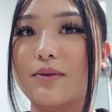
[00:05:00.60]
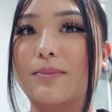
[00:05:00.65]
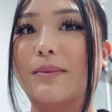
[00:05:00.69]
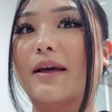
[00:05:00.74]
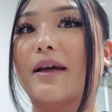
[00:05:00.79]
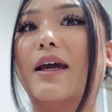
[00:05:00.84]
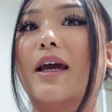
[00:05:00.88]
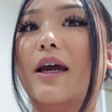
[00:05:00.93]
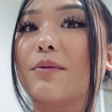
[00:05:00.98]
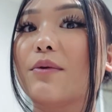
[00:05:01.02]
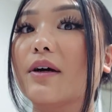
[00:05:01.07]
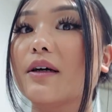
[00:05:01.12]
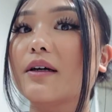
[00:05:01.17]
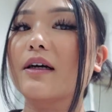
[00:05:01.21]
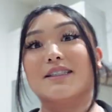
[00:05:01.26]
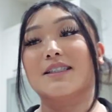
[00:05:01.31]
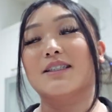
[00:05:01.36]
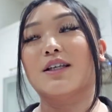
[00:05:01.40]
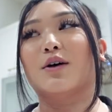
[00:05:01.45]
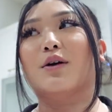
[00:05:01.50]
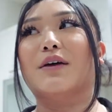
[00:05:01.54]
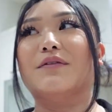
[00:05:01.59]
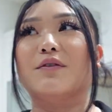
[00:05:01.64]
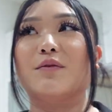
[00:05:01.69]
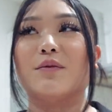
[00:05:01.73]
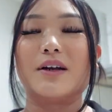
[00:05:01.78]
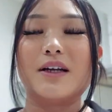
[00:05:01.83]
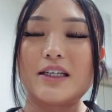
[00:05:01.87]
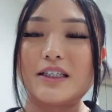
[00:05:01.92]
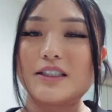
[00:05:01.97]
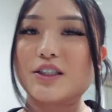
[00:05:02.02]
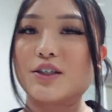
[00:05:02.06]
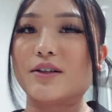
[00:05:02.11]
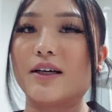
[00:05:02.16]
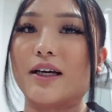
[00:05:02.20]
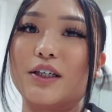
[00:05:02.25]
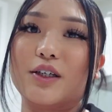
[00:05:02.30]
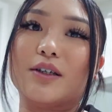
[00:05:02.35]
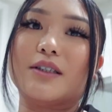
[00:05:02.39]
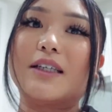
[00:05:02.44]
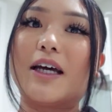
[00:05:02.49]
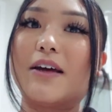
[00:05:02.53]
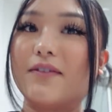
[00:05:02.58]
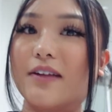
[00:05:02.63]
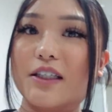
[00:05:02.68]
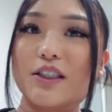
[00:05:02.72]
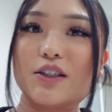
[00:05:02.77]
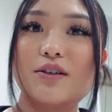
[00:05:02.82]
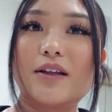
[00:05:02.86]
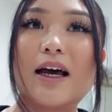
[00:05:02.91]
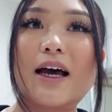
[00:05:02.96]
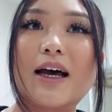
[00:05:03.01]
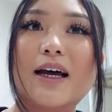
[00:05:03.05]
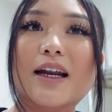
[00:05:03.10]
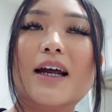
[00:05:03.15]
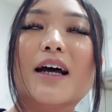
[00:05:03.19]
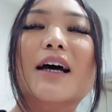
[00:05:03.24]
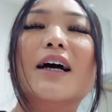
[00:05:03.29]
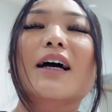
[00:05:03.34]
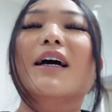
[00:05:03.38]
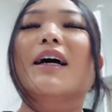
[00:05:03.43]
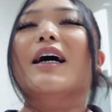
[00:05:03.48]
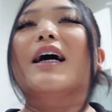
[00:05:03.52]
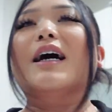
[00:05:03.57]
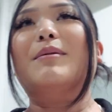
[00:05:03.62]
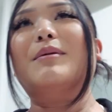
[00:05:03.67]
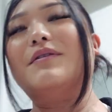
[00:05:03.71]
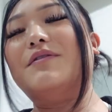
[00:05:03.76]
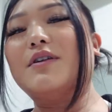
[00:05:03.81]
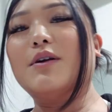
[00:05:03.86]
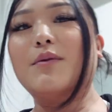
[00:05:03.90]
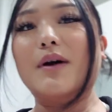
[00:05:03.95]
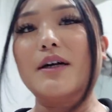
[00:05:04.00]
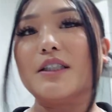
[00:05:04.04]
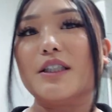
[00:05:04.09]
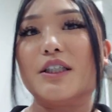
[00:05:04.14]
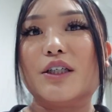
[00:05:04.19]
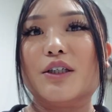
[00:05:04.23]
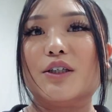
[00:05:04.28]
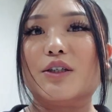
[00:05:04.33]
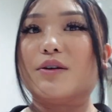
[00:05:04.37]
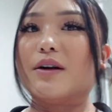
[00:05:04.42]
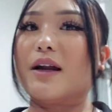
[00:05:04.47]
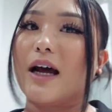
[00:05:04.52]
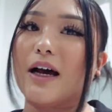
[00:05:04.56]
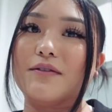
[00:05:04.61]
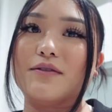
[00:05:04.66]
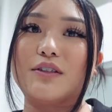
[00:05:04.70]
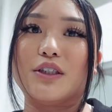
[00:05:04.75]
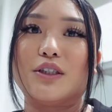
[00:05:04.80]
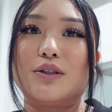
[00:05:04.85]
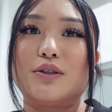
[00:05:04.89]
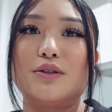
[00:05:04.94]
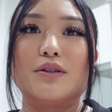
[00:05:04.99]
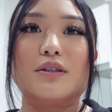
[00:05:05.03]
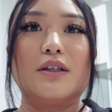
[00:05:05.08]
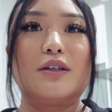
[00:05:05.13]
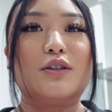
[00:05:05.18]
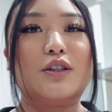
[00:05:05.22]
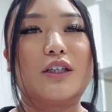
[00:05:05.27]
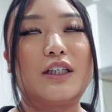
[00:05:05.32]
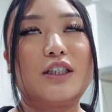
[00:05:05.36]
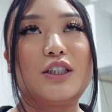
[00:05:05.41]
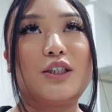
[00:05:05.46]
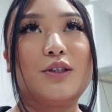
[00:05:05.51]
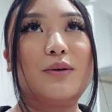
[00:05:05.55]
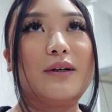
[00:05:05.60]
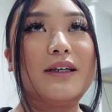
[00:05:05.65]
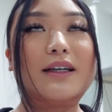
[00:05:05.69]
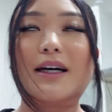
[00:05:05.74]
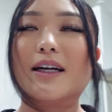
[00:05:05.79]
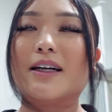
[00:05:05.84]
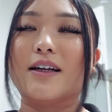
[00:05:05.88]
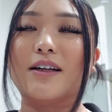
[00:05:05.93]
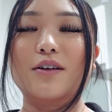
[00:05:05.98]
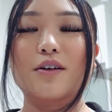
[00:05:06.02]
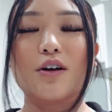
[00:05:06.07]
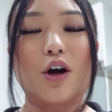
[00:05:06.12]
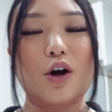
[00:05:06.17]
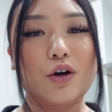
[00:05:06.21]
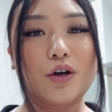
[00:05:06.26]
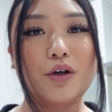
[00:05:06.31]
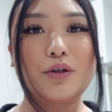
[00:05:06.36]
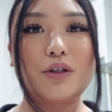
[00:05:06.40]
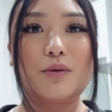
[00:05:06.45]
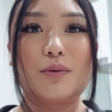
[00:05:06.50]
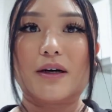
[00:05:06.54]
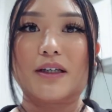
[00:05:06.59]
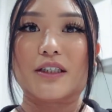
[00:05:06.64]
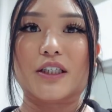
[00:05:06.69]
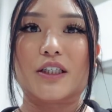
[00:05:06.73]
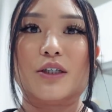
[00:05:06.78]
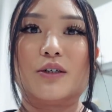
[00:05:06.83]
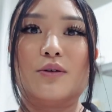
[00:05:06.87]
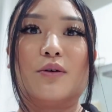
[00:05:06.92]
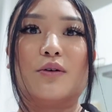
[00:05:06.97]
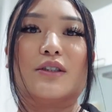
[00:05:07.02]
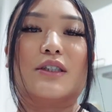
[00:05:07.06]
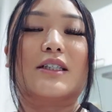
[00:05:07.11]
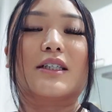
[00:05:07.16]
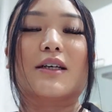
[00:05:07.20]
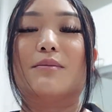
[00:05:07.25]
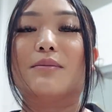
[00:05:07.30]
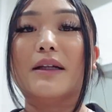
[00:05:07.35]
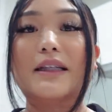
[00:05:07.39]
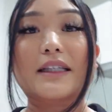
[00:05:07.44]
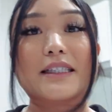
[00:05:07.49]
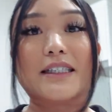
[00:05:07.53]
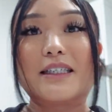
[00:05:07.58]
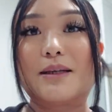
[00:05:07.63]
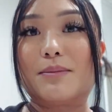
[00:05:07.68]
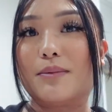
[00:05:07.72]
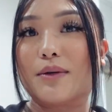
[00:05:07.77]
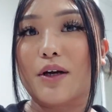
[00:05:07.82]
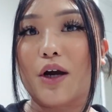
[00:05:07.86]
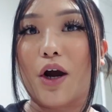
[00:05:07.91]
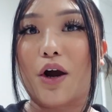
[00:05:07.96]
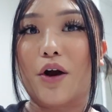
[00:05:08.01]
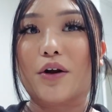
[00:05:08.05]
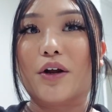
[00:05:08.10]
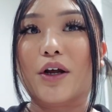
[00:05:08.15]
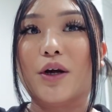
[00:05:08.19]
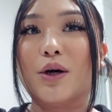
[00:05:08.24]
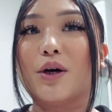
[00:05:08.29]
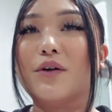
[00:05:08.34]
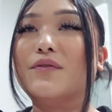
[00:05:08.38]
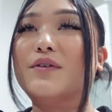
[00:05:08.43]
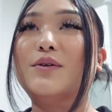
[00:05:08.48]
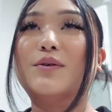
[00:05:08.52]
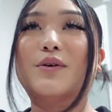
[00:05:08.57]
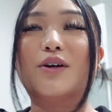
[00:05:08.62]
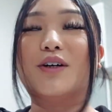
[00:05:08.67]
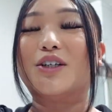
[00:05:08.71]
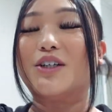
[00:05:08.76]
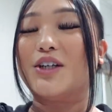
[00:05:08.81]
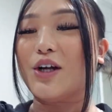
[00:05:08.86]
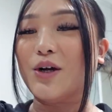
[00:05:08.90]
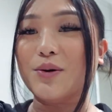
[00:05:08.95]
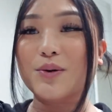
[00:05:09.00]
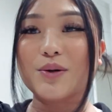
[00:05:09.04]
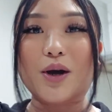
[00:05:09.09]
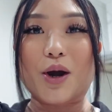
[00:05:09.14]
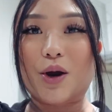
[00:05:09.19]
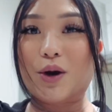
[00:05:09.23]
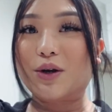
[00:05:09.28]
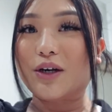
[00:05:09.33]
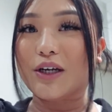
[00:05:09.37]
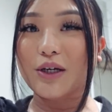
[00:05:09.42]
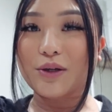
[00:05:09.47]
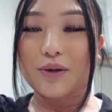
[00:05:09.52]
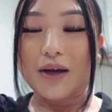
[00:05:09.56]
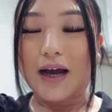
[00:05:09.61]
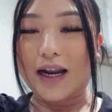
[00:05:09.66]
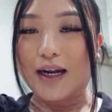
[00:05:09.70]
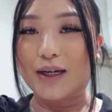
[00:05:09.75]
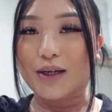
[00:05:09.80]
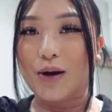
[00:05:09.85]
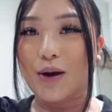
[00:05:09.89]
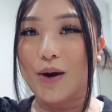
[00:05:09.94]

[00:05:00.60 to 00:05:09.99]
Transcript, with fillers: with my camera. So if you want to do that, you can definitely do that. But if you don't want to, you don't have to. You can do any kind of other cardio you want to, or just completely skip the cardio if you are no cardio kind of